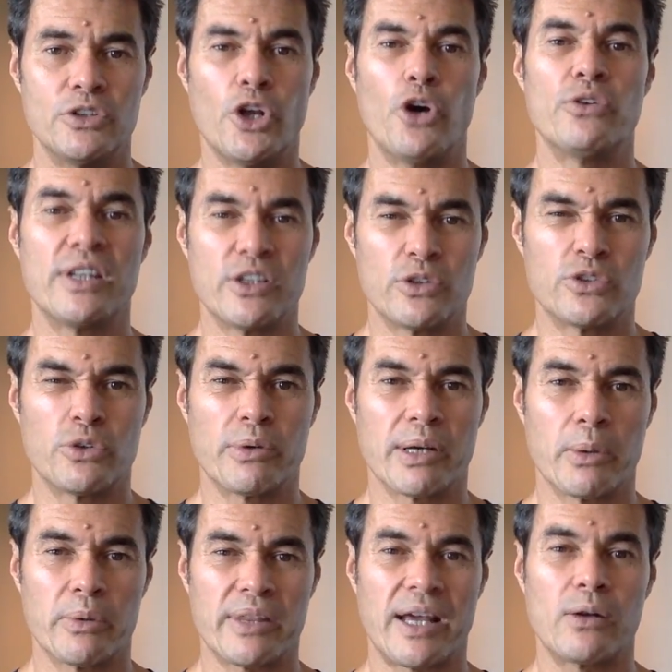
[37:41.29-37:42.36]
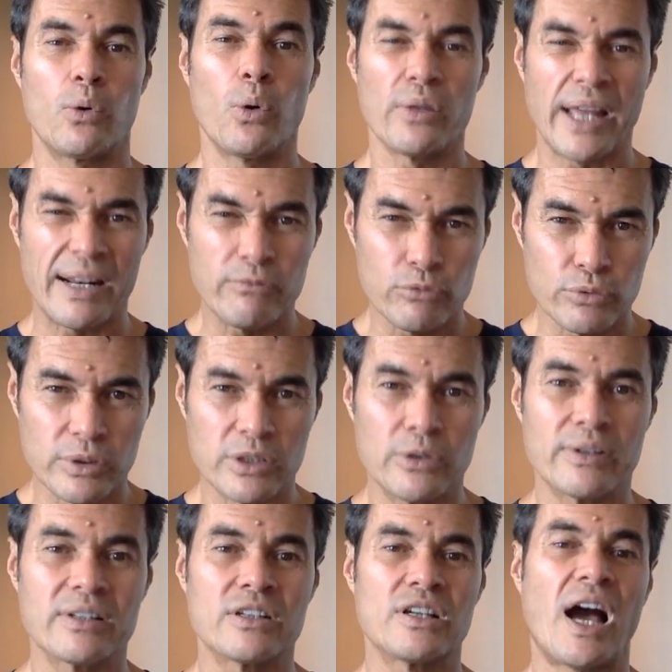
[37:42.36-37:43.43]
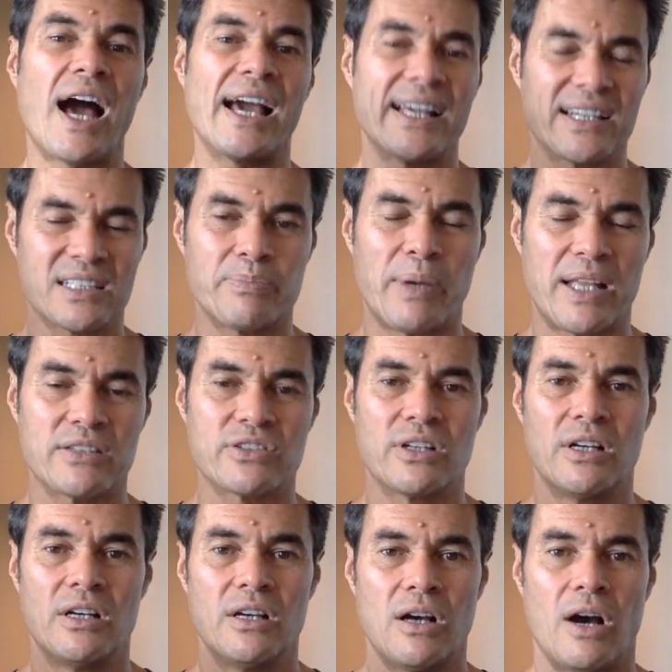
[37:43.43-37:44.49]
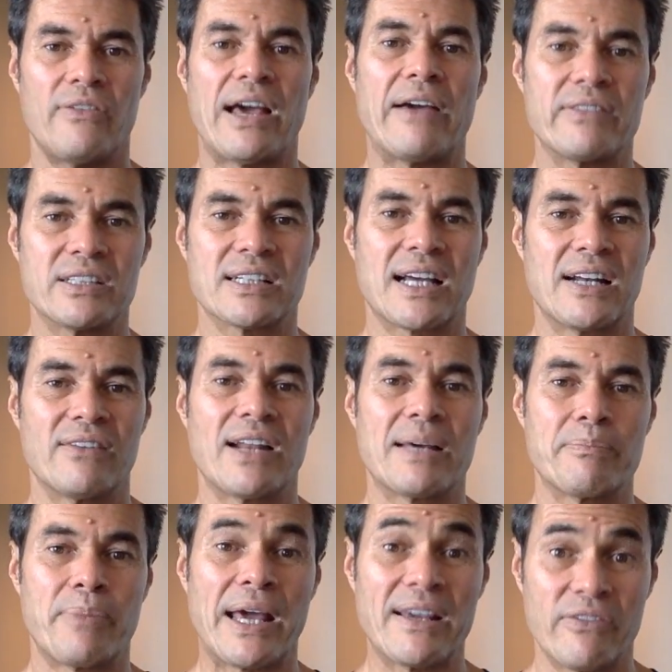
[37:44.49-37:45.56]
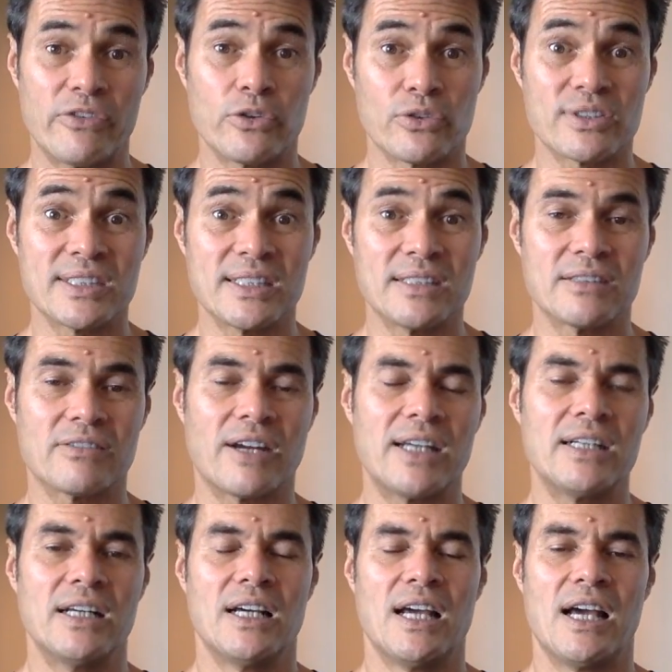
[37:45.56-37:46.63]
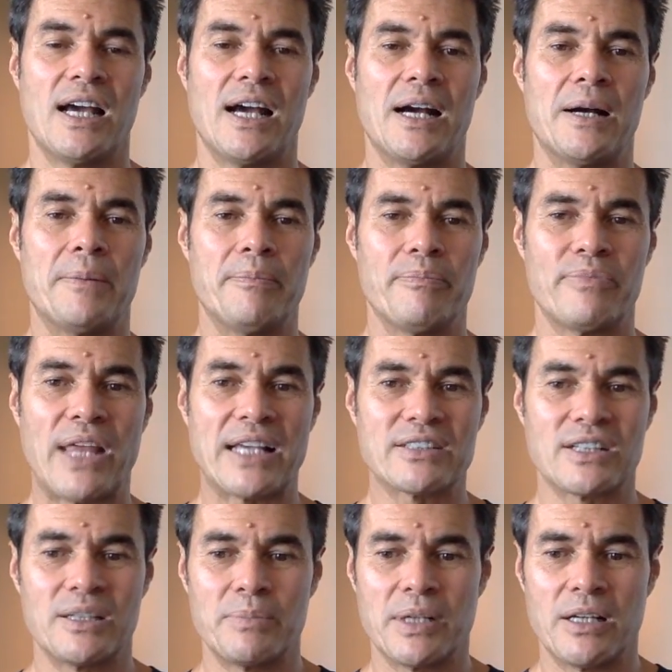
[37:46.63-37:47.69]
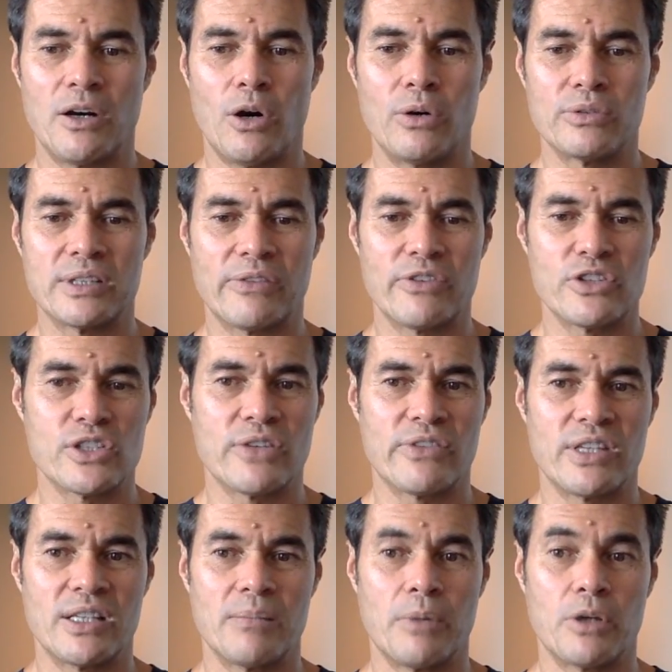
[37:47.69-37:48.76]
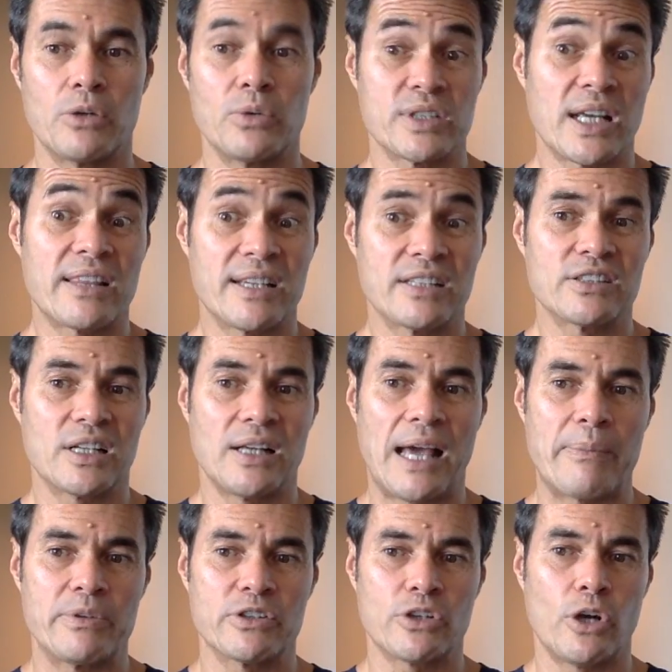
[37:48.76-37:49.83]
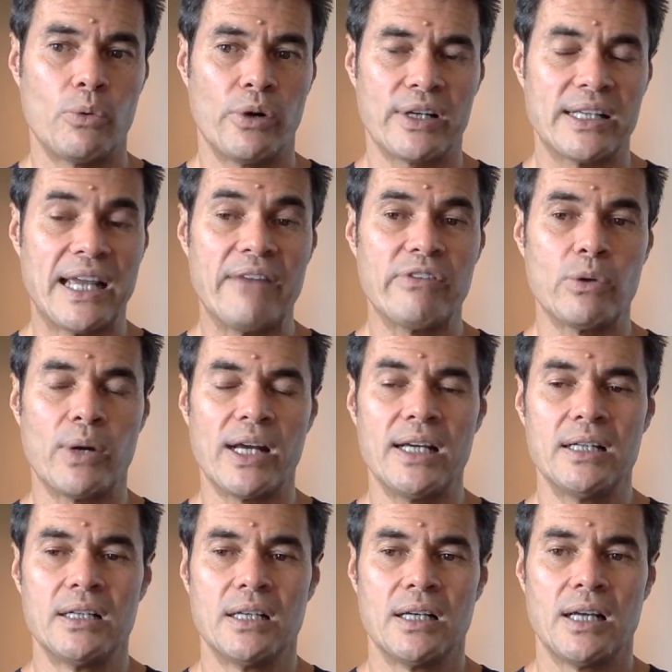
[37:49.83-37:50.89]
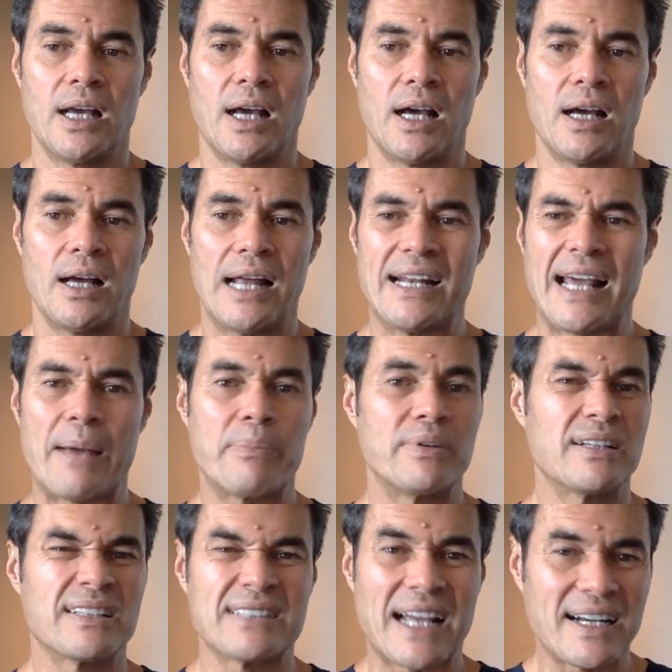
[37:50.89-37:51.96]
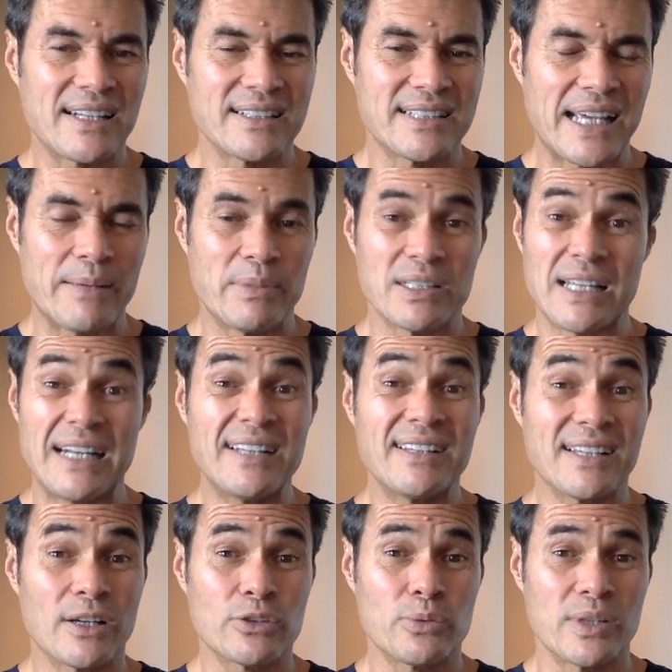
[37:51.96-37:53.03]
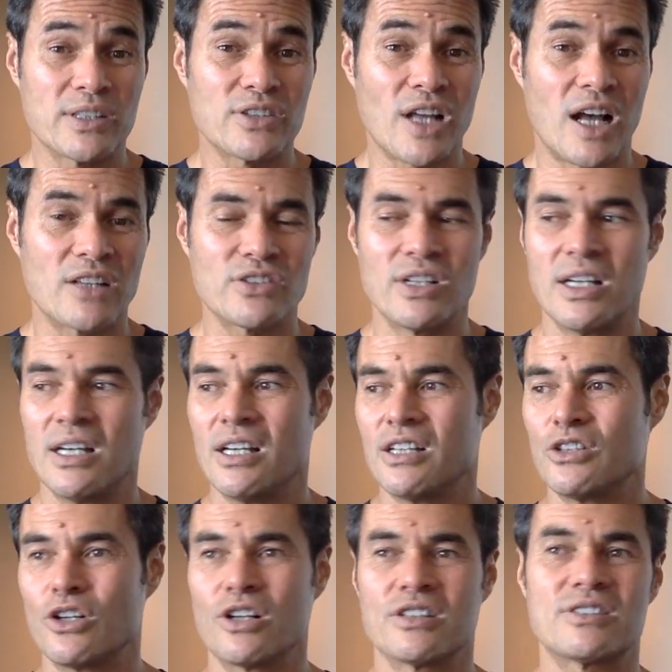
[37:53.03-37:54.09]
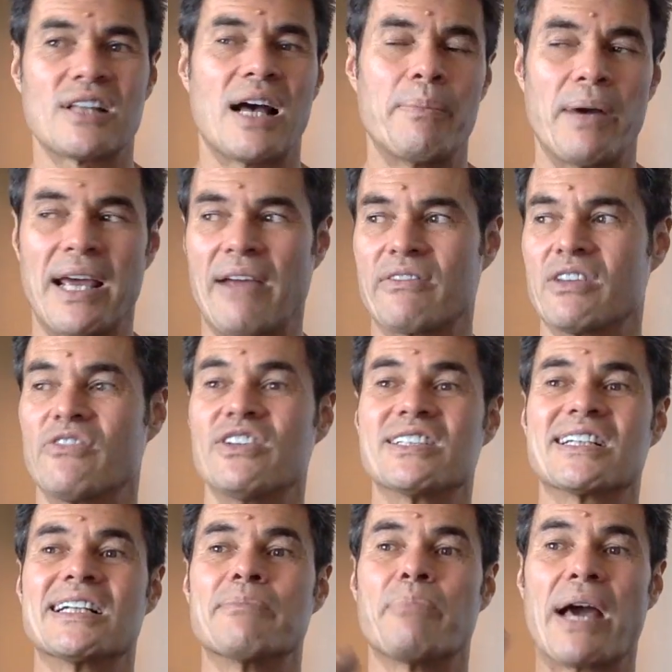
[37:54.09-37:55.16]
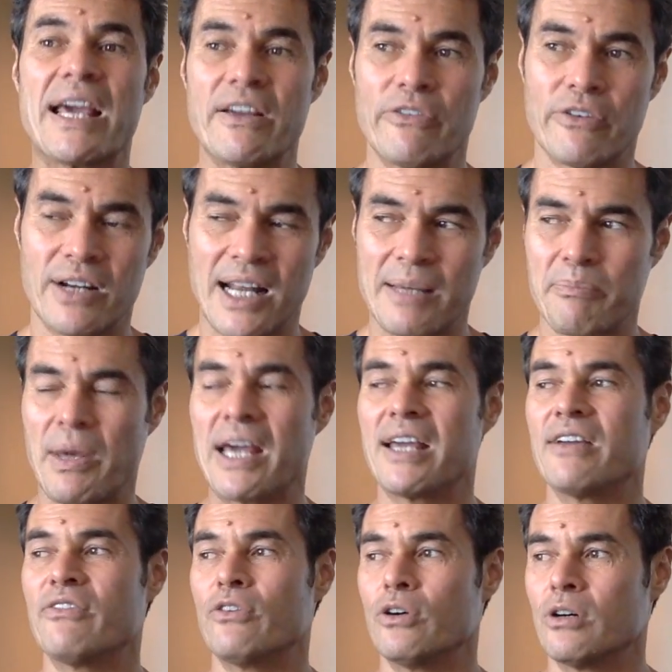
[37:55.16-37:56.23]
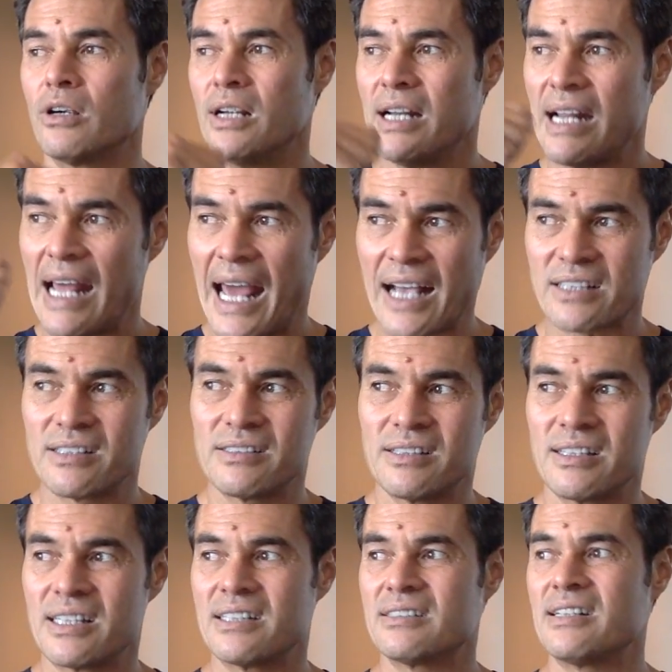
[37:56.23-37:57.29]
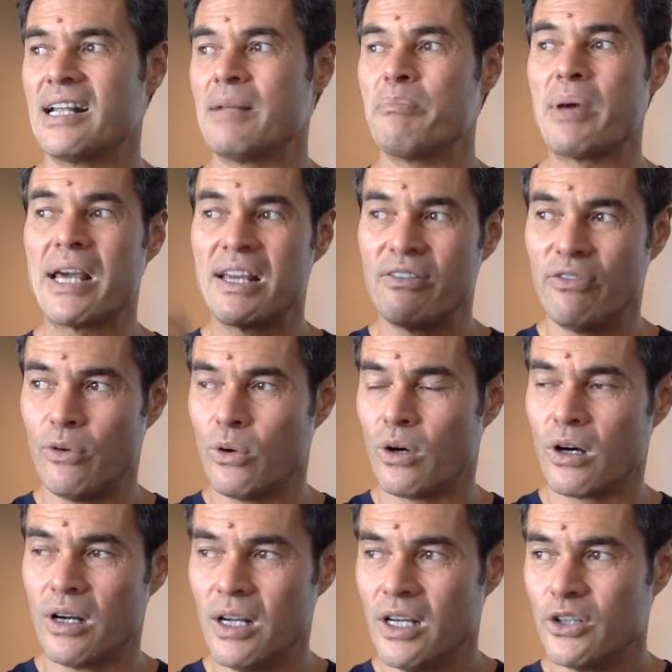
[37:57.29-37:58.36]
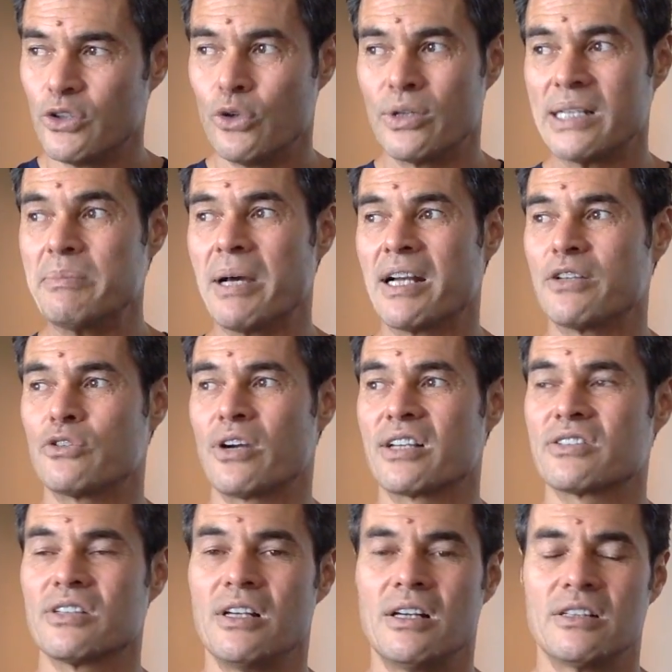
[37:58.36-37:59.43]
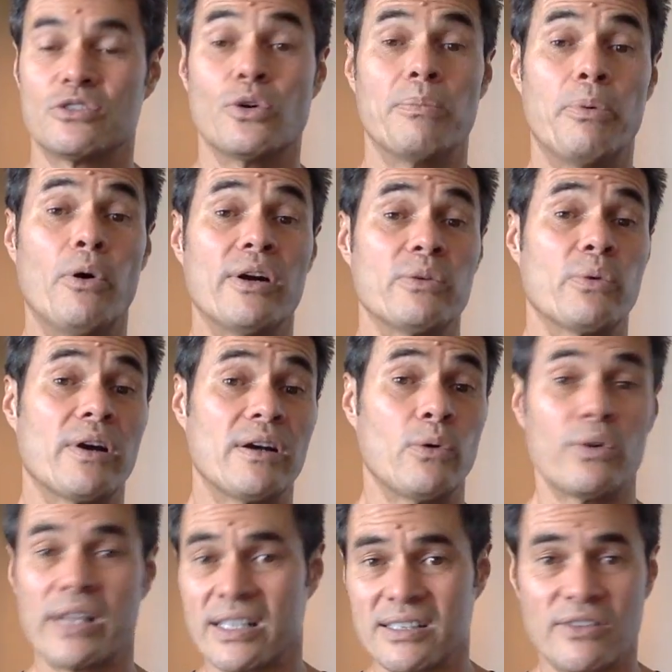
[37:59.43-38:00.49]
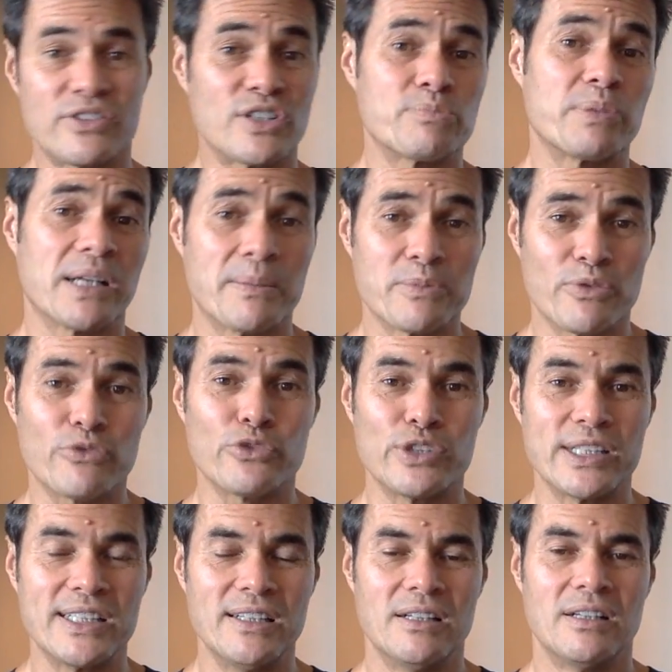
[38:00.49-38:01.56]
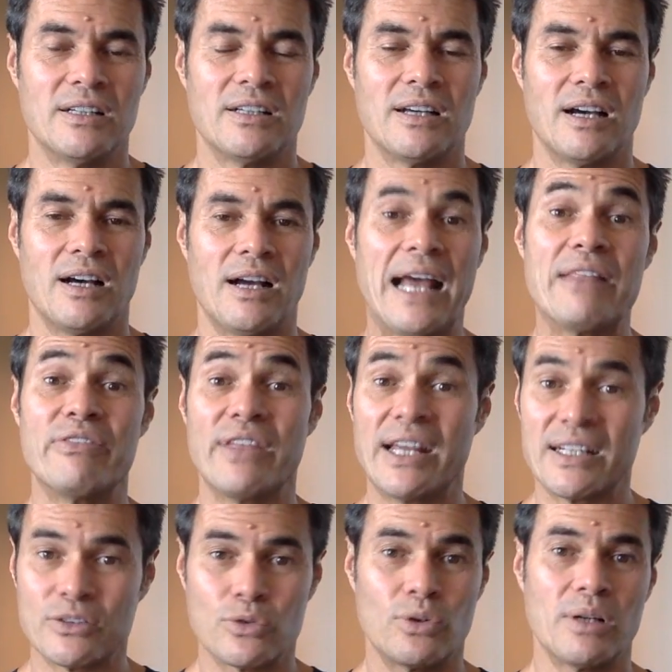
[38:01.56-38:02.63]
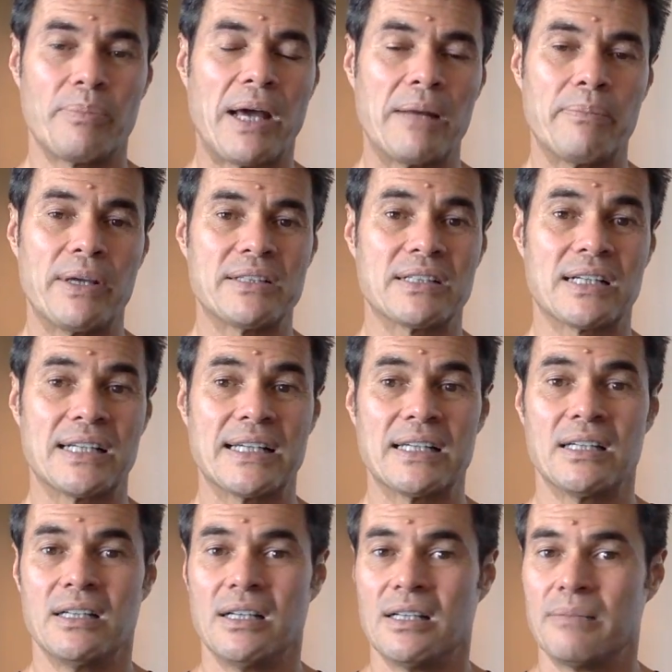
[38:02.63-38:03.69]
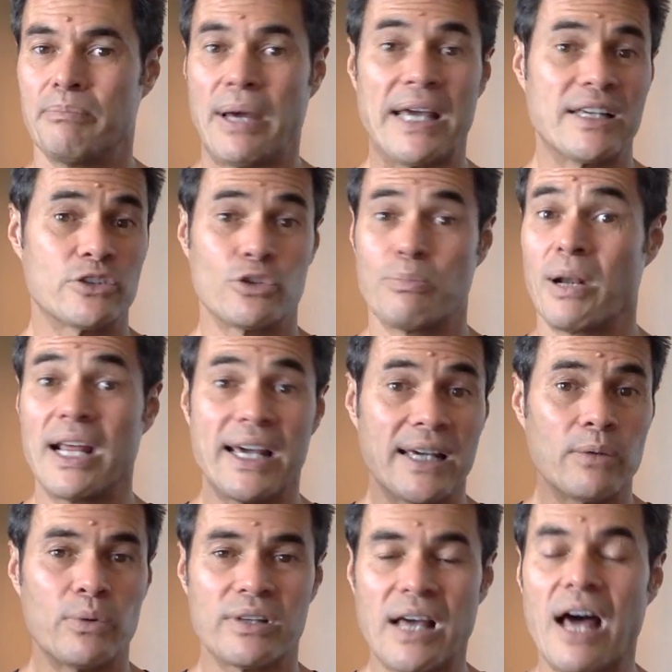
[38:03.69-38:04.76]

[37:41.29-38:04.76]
know that you're doing it without all that real high expense of having to kind of like pay for your seat, right? That's going to be a whole different shift in the model, which I think is going to happen to co-working everywhere. And it happened exactly the same as anything else when it starts. You've got to start by having to physically pay for it, like pay for access to the internet, pay for your email address, to a point where all that stuff just becomes free. And then it's all about basically pay as you play with